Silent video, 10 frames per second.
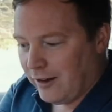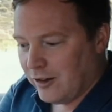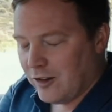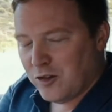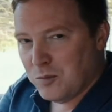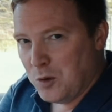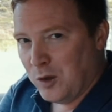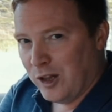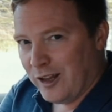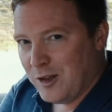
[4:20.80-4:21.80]
it
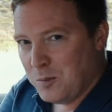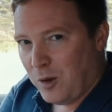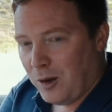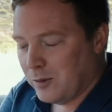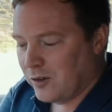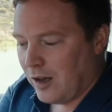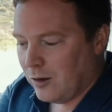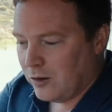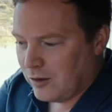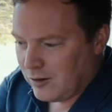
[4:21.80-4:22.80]
smoothly pops
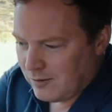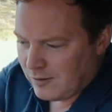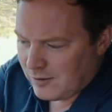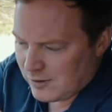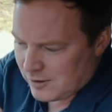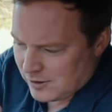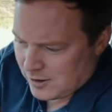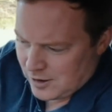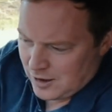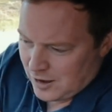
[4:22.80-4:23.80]
out.
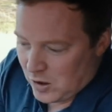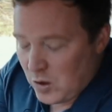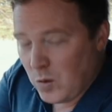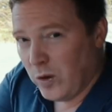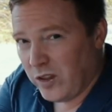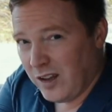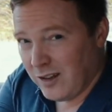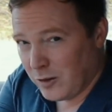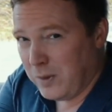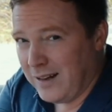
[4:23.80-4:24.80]
Within,
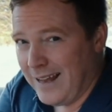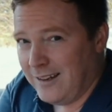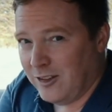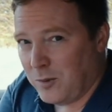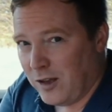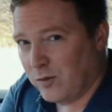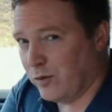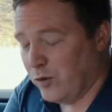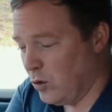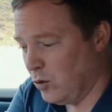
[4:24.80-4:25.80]
there's plenty of space for
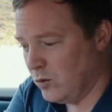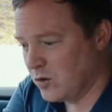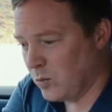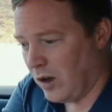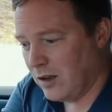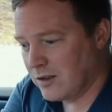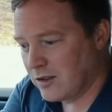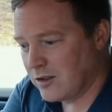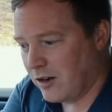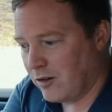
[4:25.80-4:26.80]
phones, wallets,
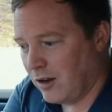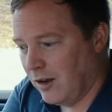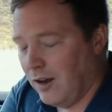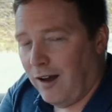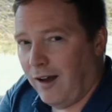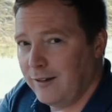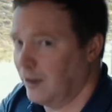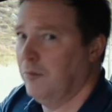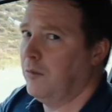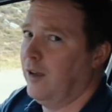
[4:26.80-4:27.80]
etc. And
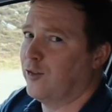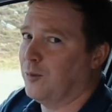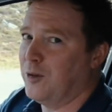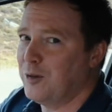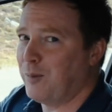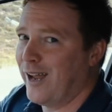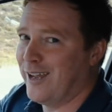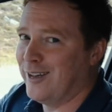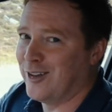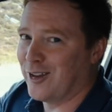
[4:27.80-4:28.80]
if somebody did break
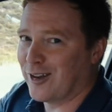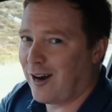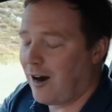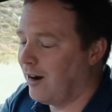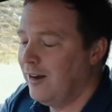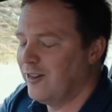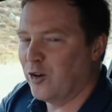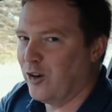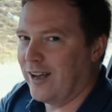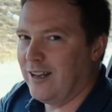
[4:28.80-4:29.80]
into the car, they're
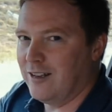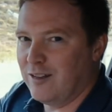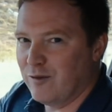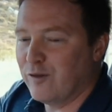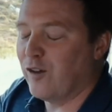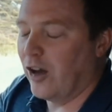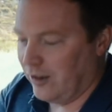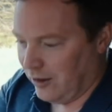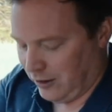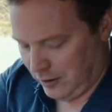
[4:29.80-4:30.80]
unlikely to even find
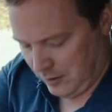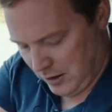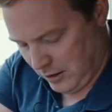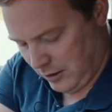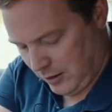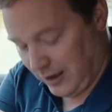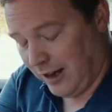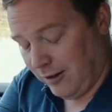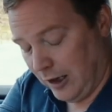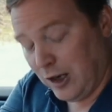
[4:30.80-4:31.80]
it.
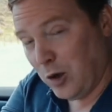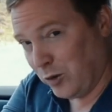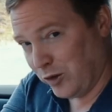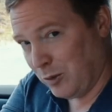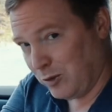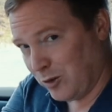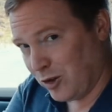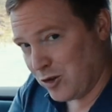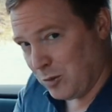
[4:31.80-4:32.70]
Again, it closes up to touch the